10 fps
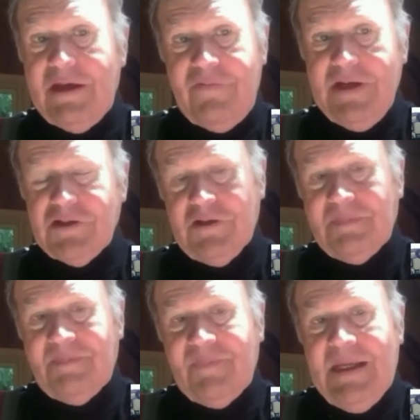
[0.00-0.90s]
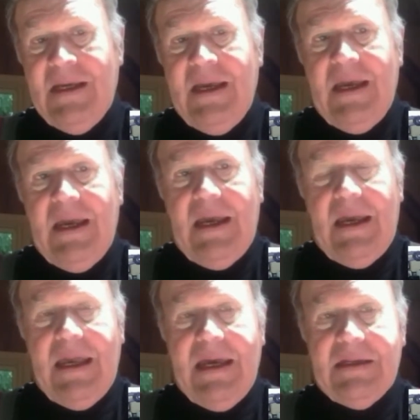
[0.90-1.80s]
that venture. Mm.
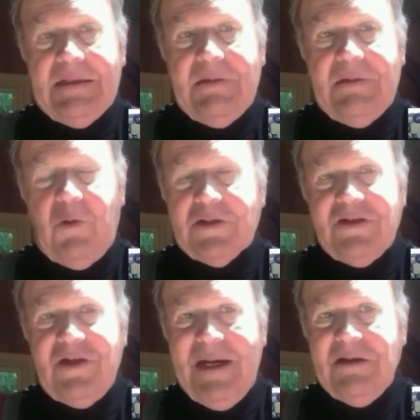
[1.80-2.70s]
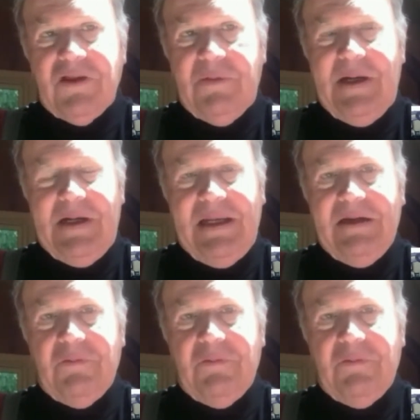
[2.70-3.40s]
And it wasn't about the money.